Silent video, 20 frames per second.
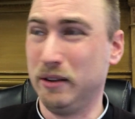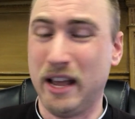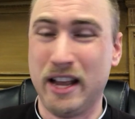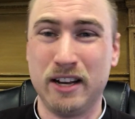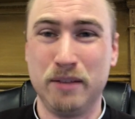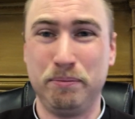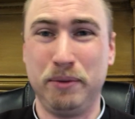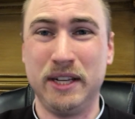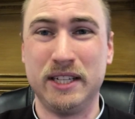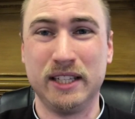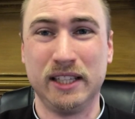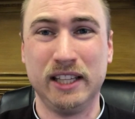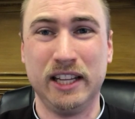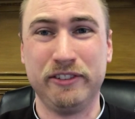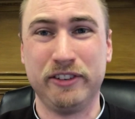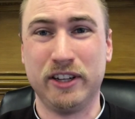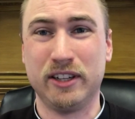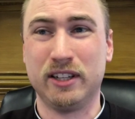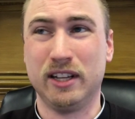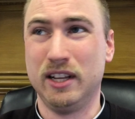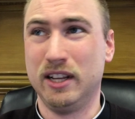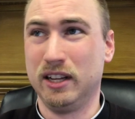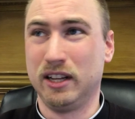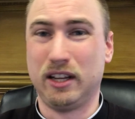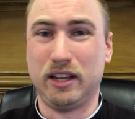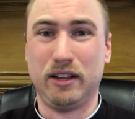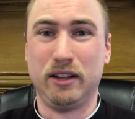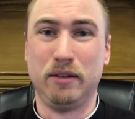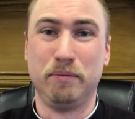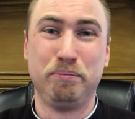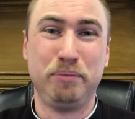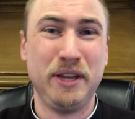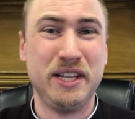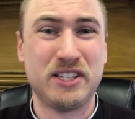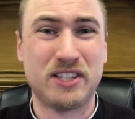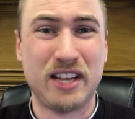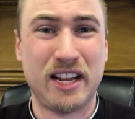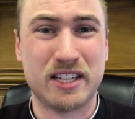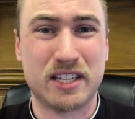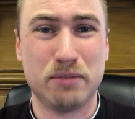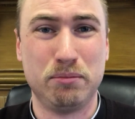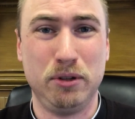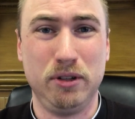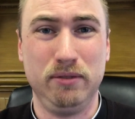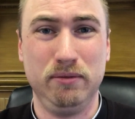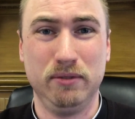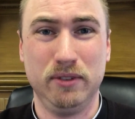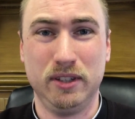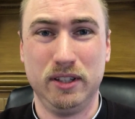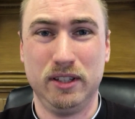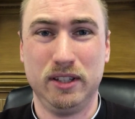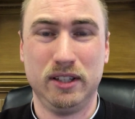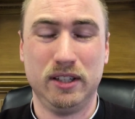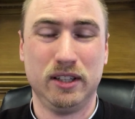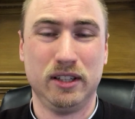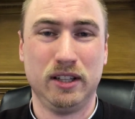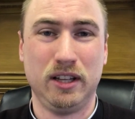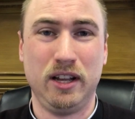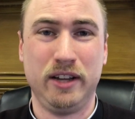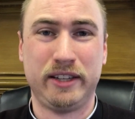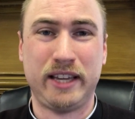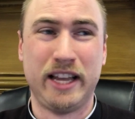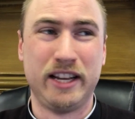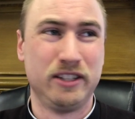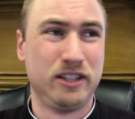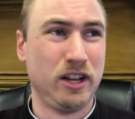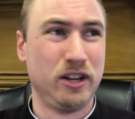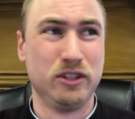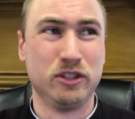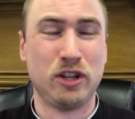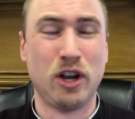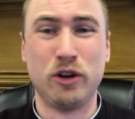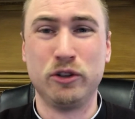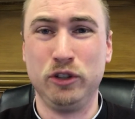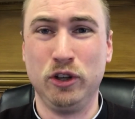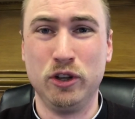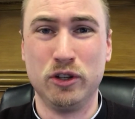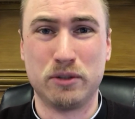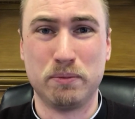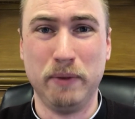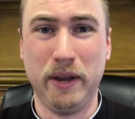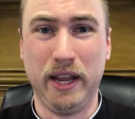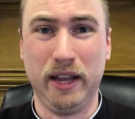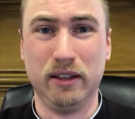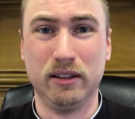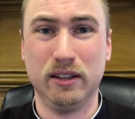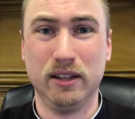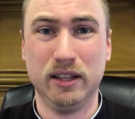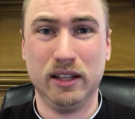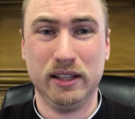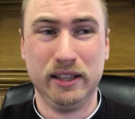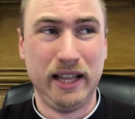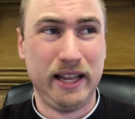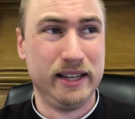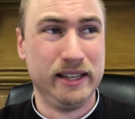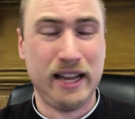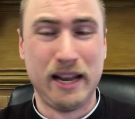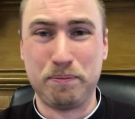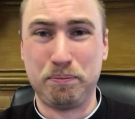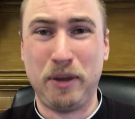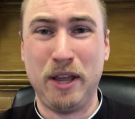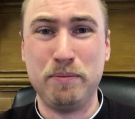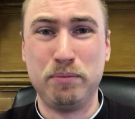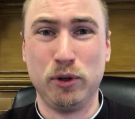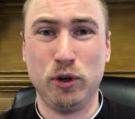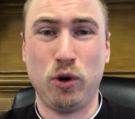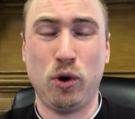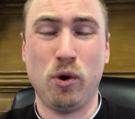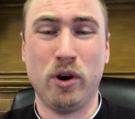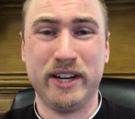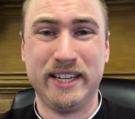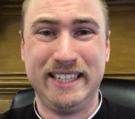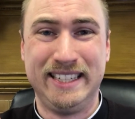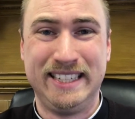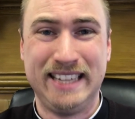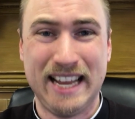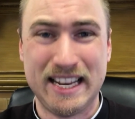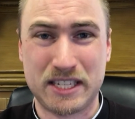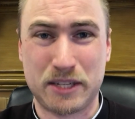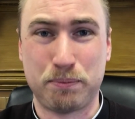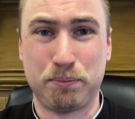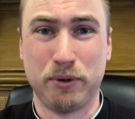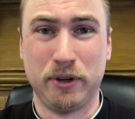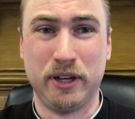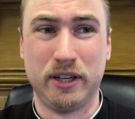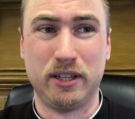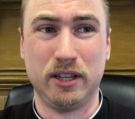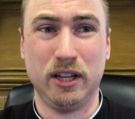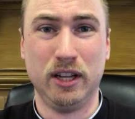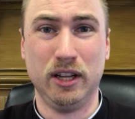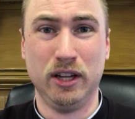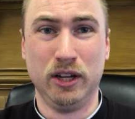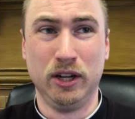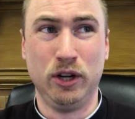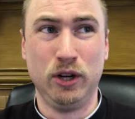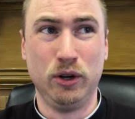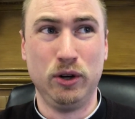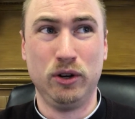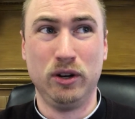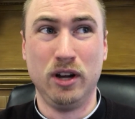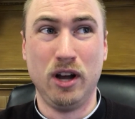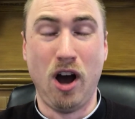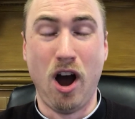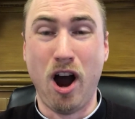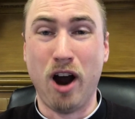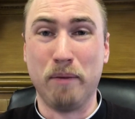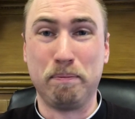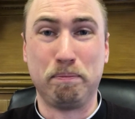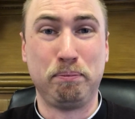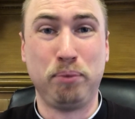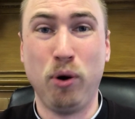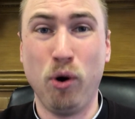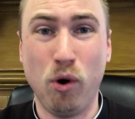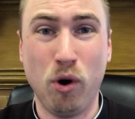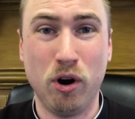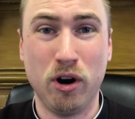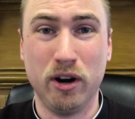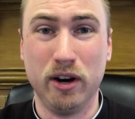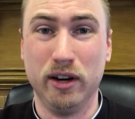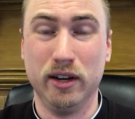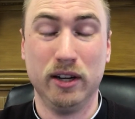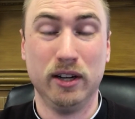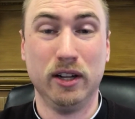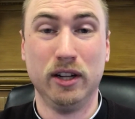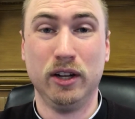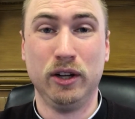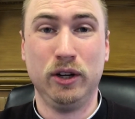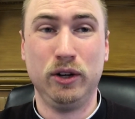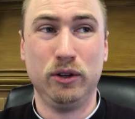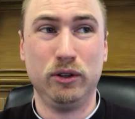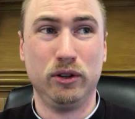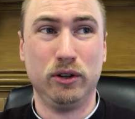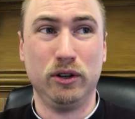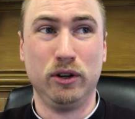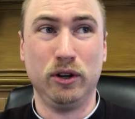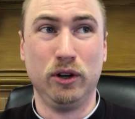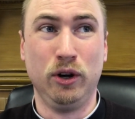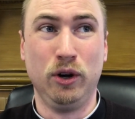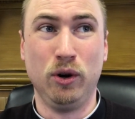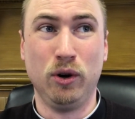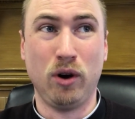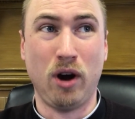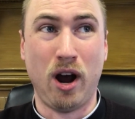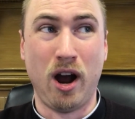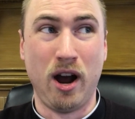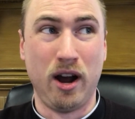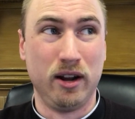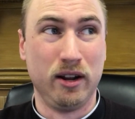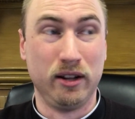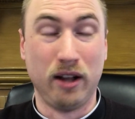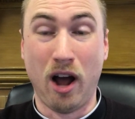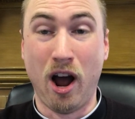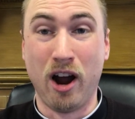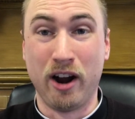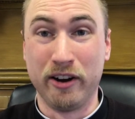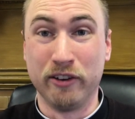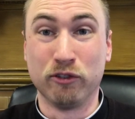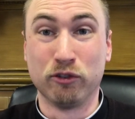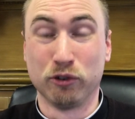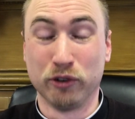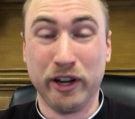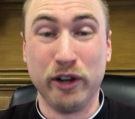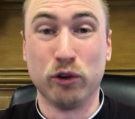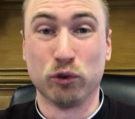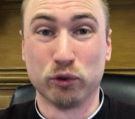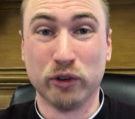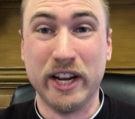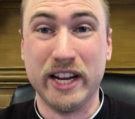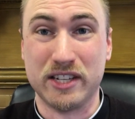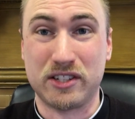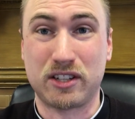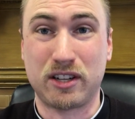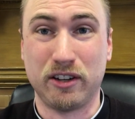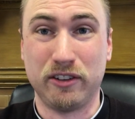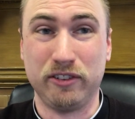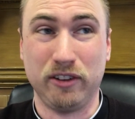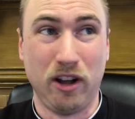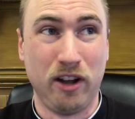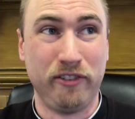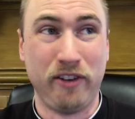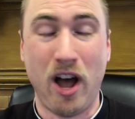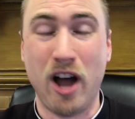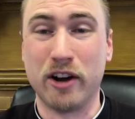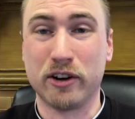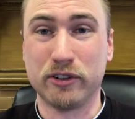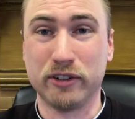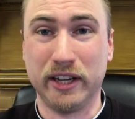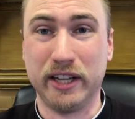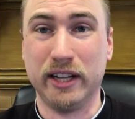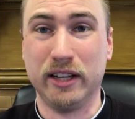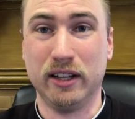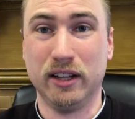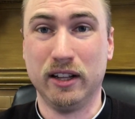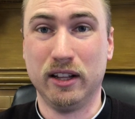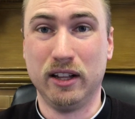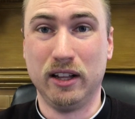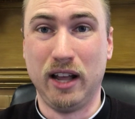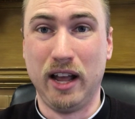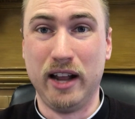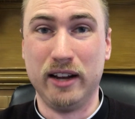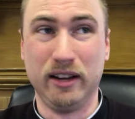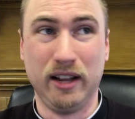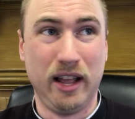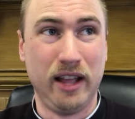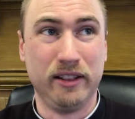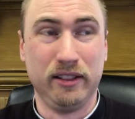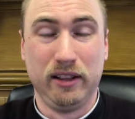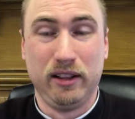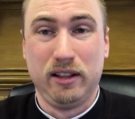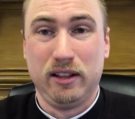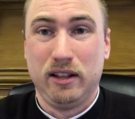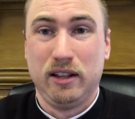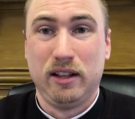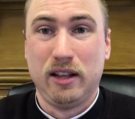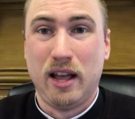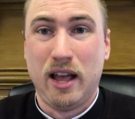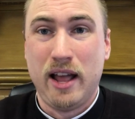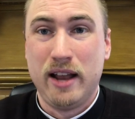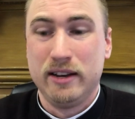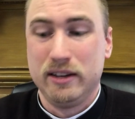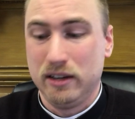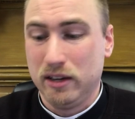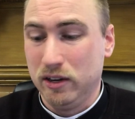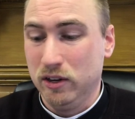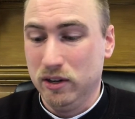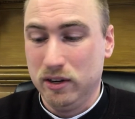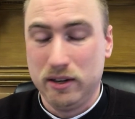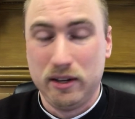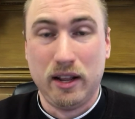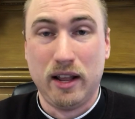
and it be delivered, be sensible. Okay, don't use me. Let people who are desperate, who are poor, who are in real risk of hungering and